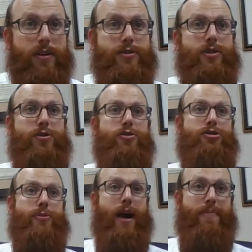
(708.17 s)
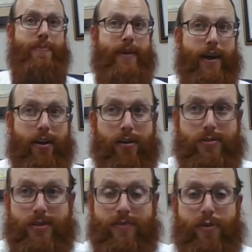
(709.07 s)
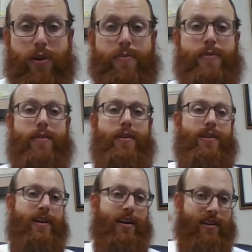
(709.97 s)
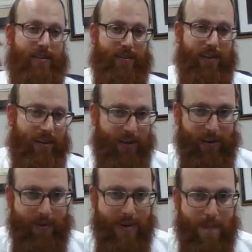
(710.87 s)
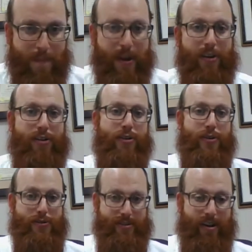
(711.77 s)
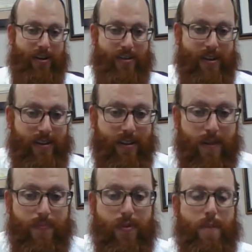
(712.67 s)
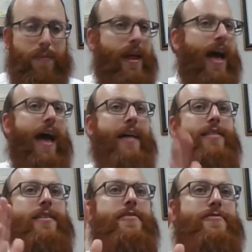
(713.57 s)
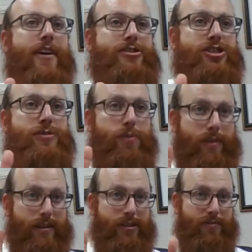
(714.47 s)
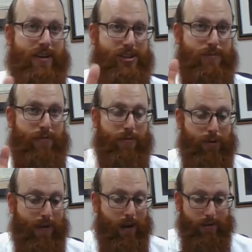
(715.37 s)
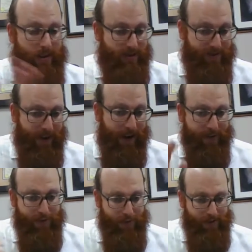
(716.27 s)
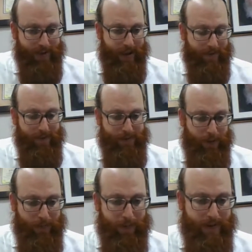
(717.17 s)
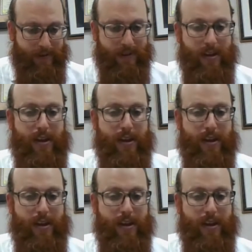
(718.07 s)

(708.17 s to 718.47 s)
So usually we have potatoes, and if you want to be really, bitter, you use an onion. But any vegetable that's a vegetable from the ground is fine for the sake of this purpose.